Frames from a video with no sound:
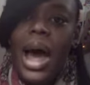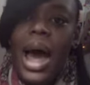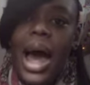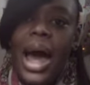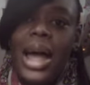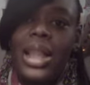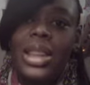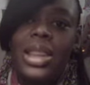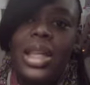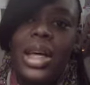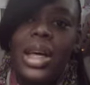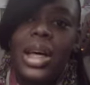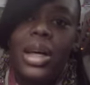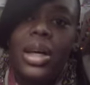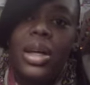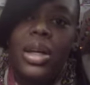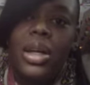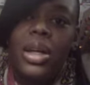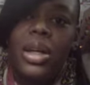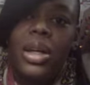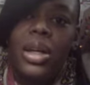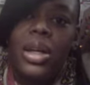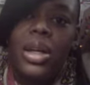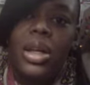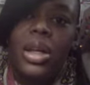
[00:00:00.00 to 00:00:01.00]
I think
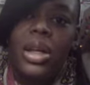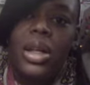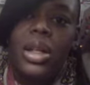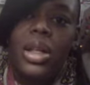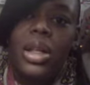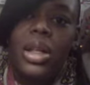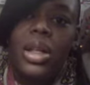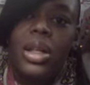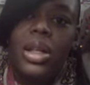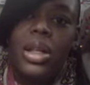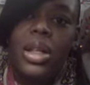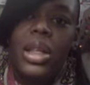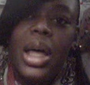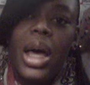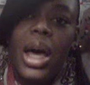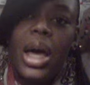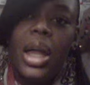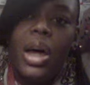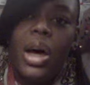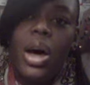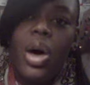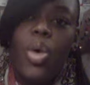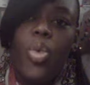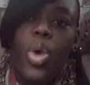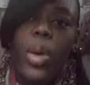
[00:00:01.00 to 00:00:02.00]

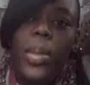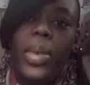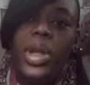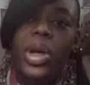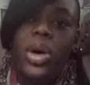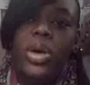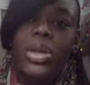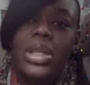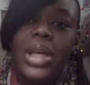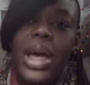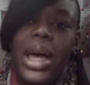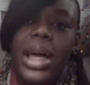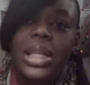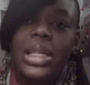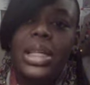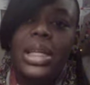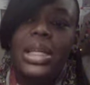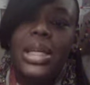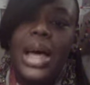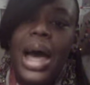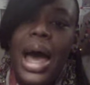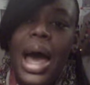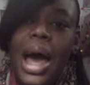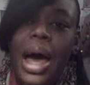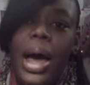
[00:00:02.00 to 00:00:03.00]
that women don't take the
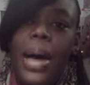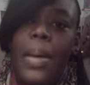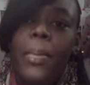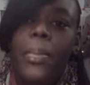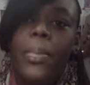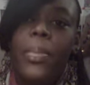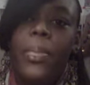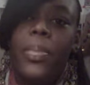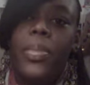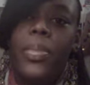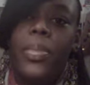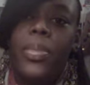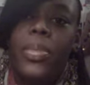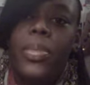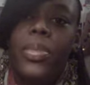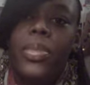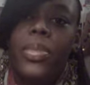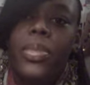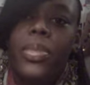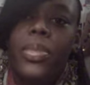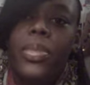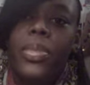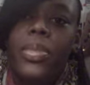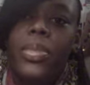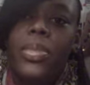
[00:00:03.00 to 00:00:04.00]
time
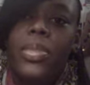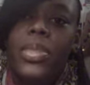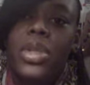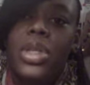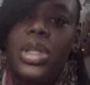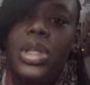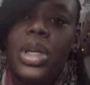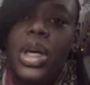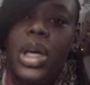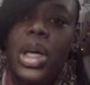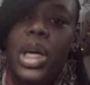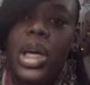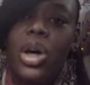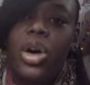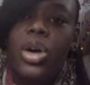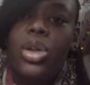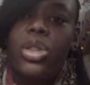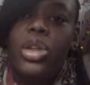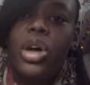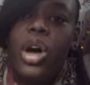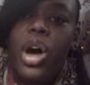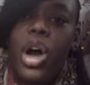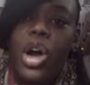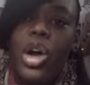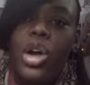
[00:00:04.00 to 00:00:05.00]
to heal
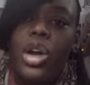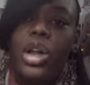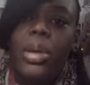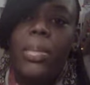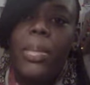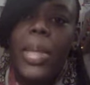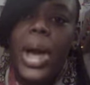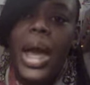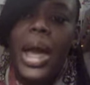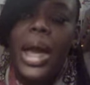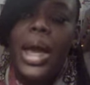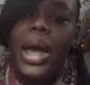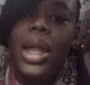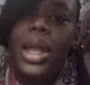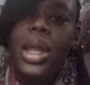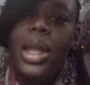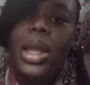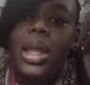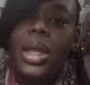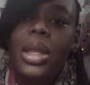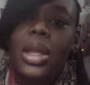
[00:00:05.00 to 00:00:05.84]
the hurting man,